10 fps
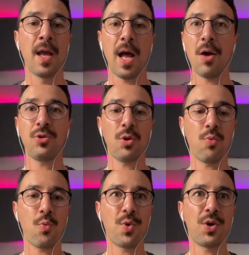Also,
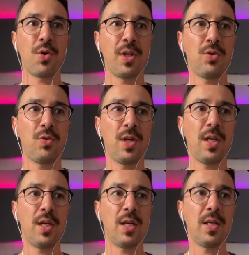we're going to
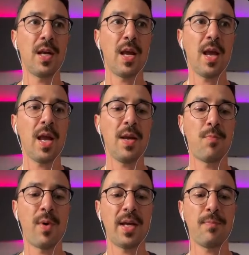need a
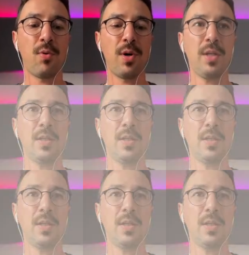breadboard.